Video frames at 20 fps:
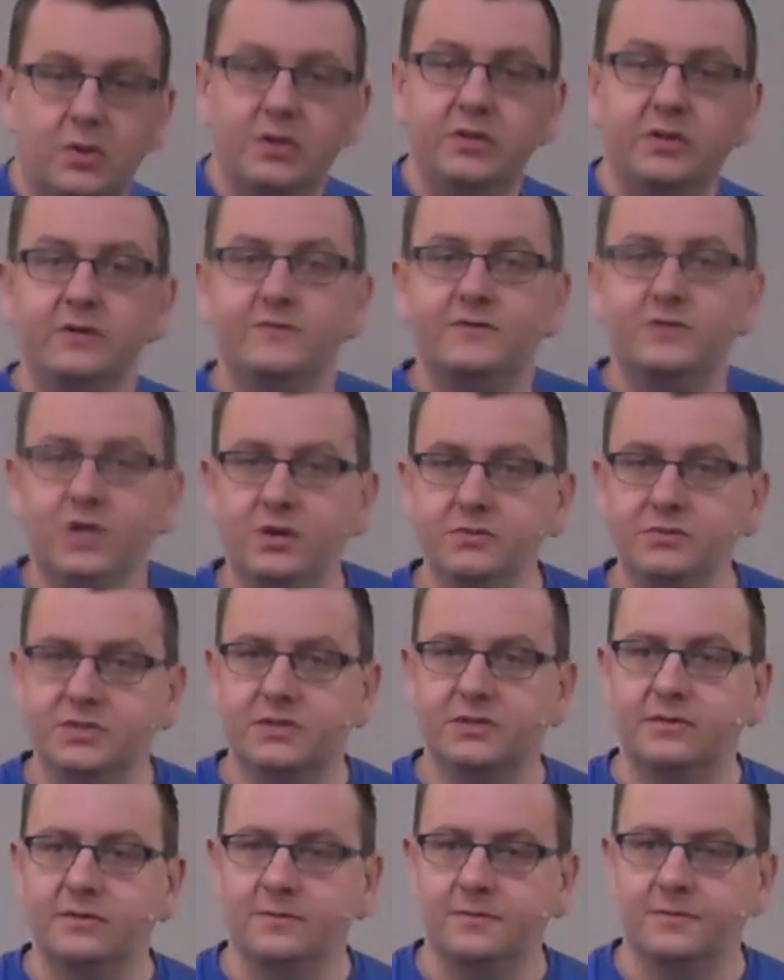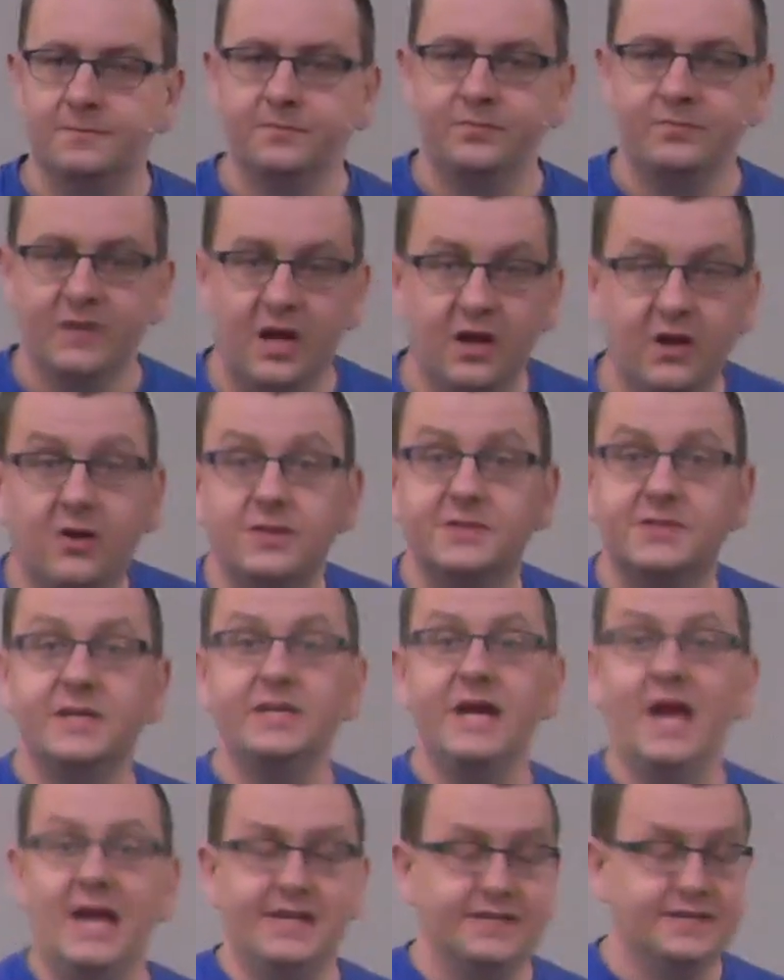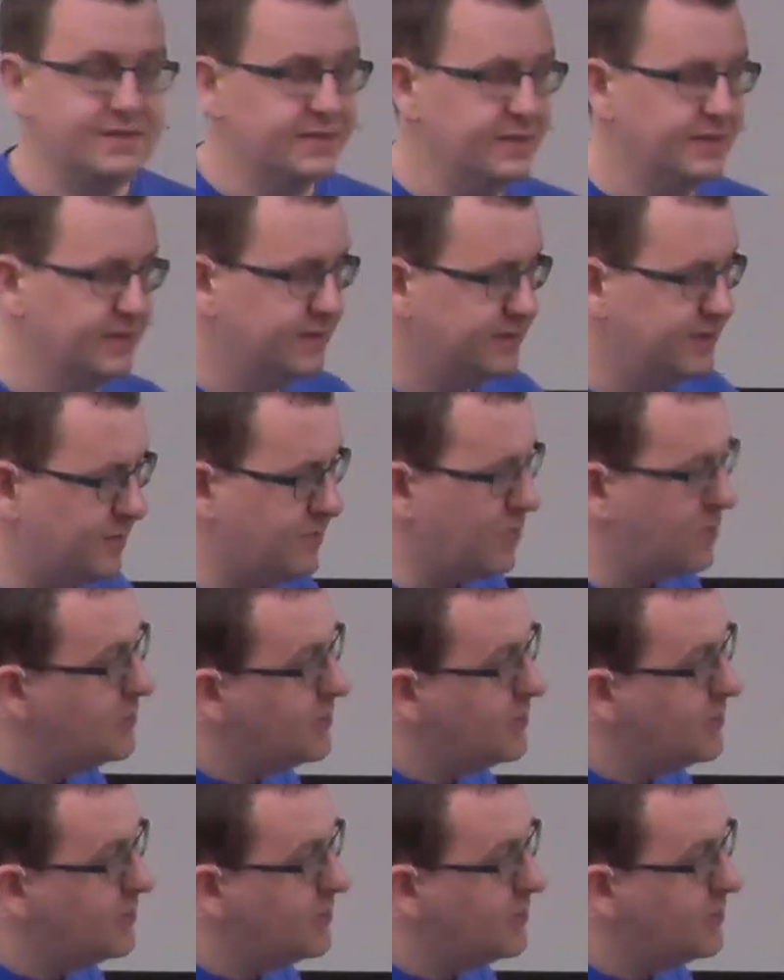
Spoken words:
you've chosen? And God said, yes, Samuel.